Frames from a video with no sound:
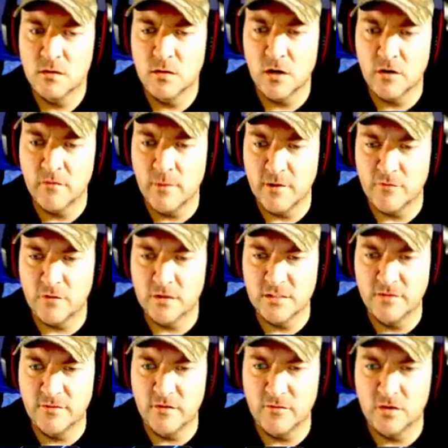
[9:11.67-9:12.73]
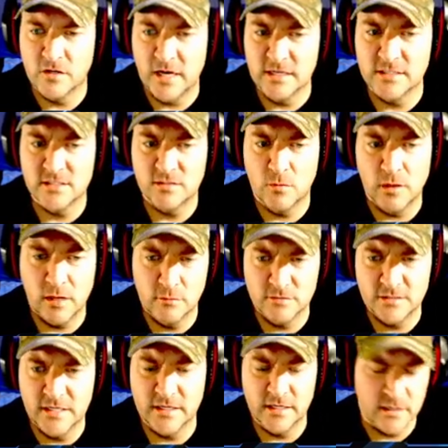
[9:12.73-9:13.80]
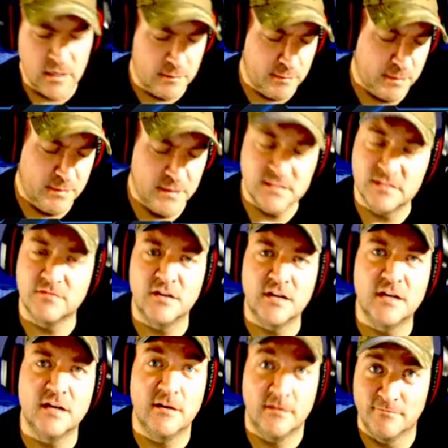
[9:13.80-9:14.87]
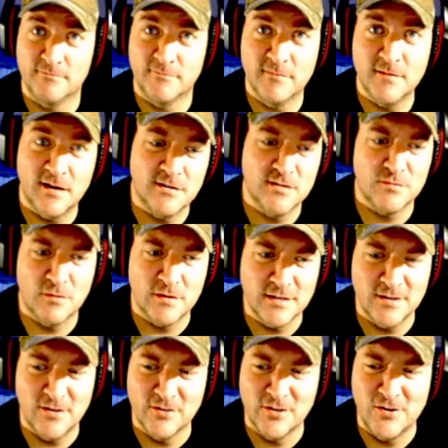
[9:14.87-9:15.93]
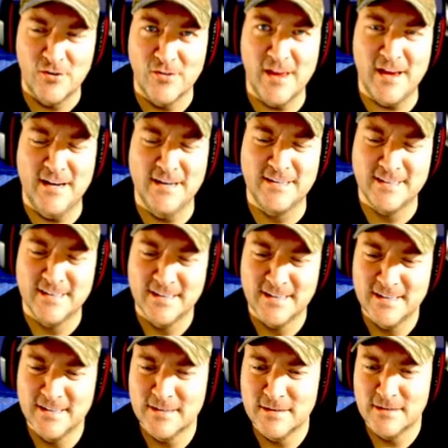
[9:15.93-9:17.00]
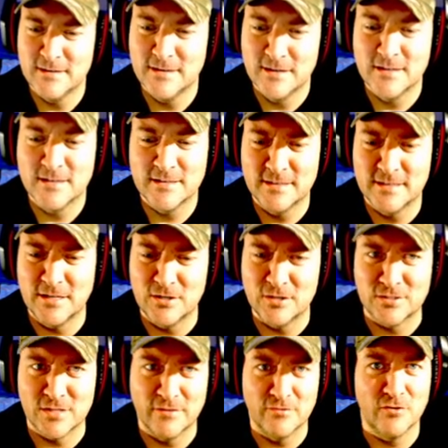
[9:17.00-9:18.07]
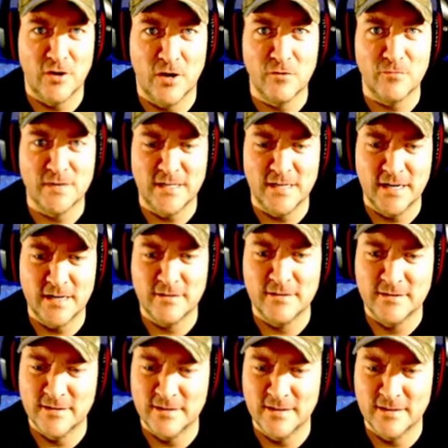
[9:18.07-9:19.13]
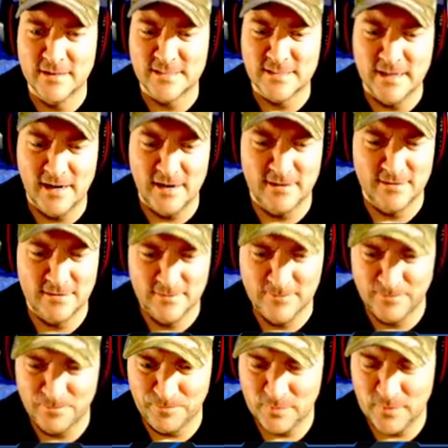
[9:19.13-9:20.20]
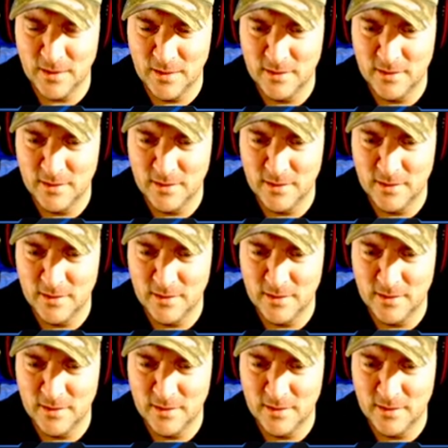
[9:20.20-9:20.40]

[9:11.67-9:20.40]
None of my friends have ever danced while I was digging. I'd be pissed if they did. I just wanted y'all to know that. Get your shovel, help me dig, and let's get out of here.